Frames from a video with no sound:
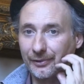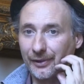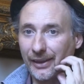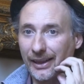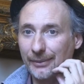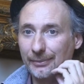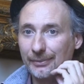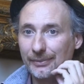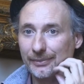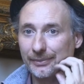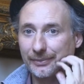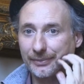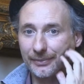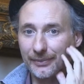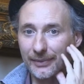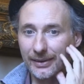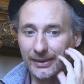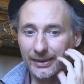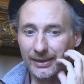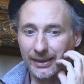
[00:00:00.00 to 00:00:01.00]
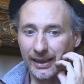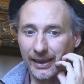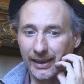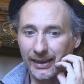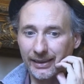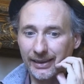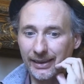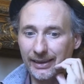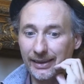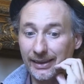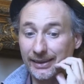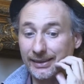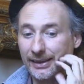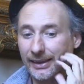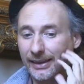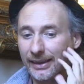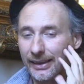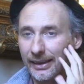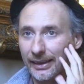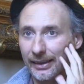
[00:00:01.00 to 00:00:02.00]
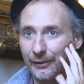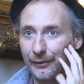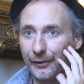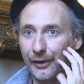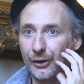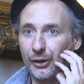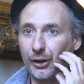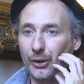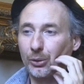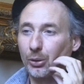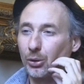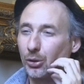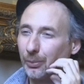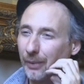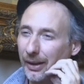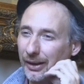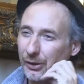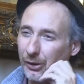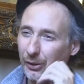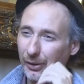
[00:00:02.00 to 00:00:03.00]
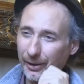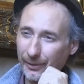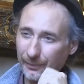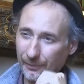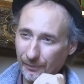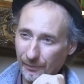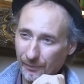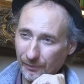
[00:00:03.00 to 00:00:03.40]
film I did. It's a feature documentary,